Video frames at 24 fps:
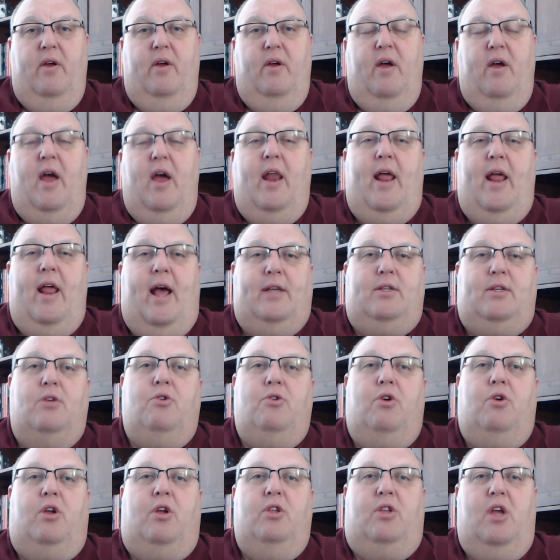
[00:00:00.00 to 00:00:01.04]
and ask that
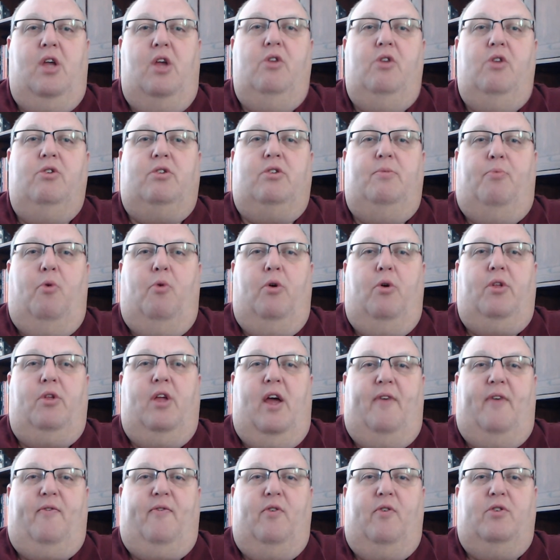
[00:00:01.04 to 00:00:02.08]
you continue to support the
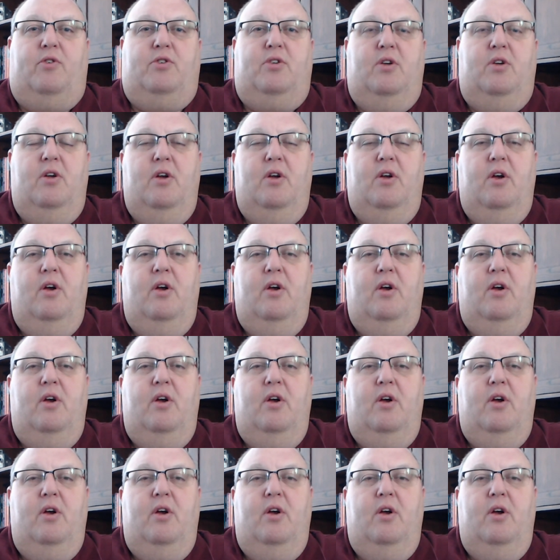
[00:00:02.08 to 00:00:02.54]
efforts